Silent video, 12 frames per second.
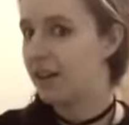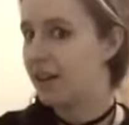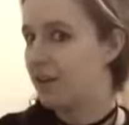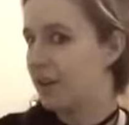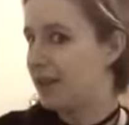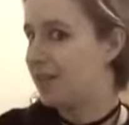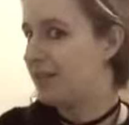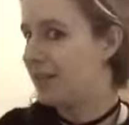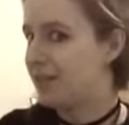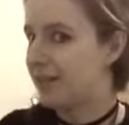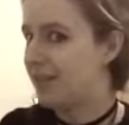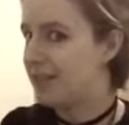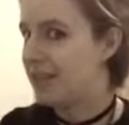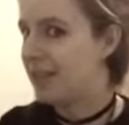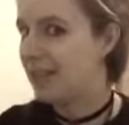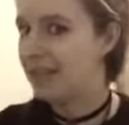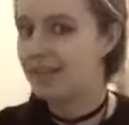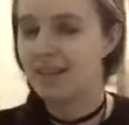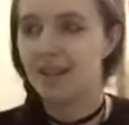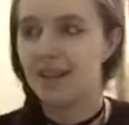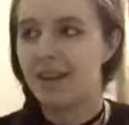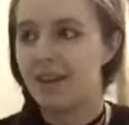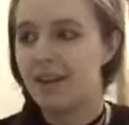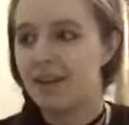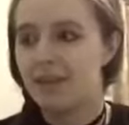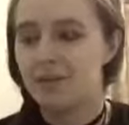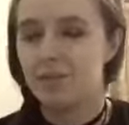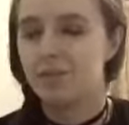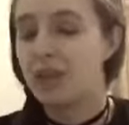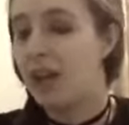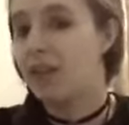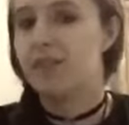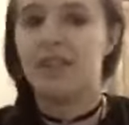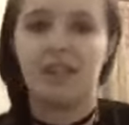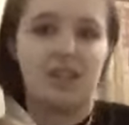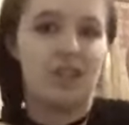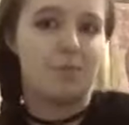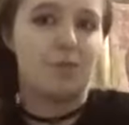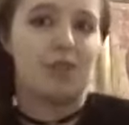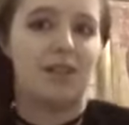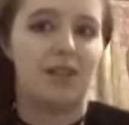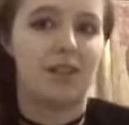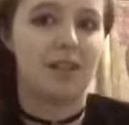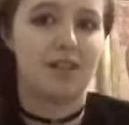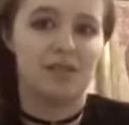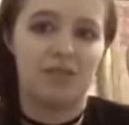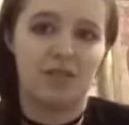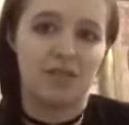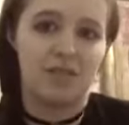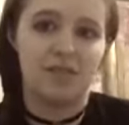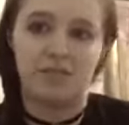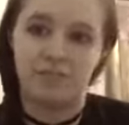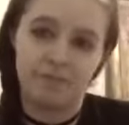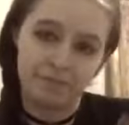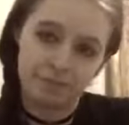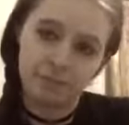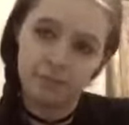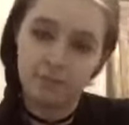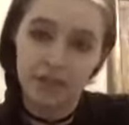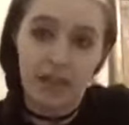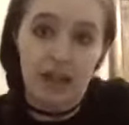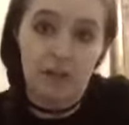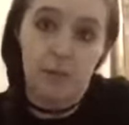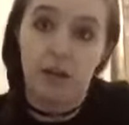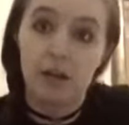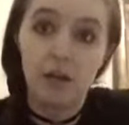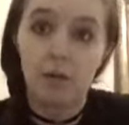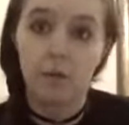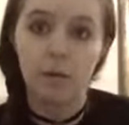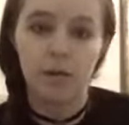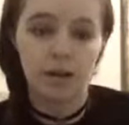a great deal of deities, Celtic, Egyptian, and just, that's what I do.